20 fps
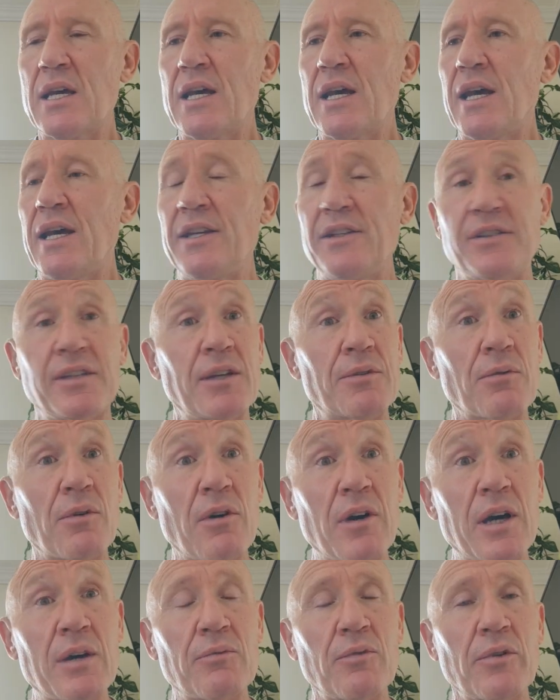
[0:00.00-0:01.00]
He said,
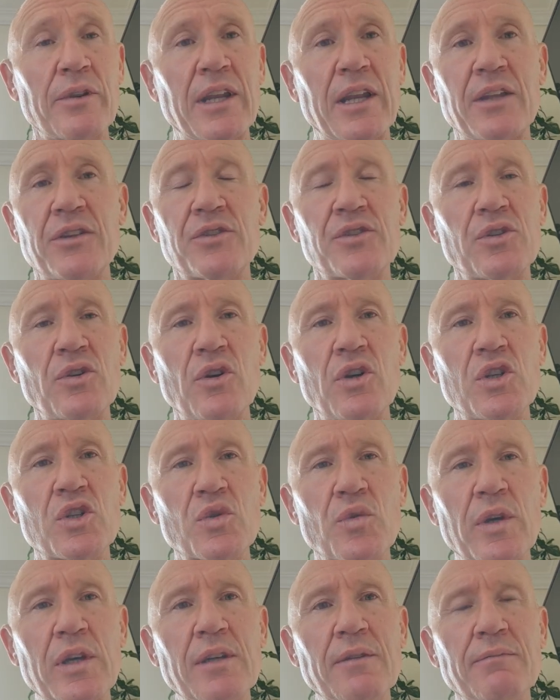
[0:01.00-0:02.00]
right, well then it's
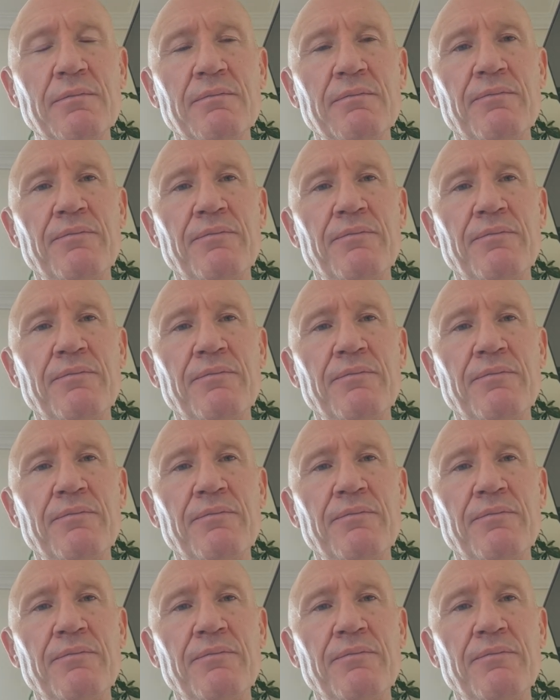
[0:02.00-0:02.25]
surgery.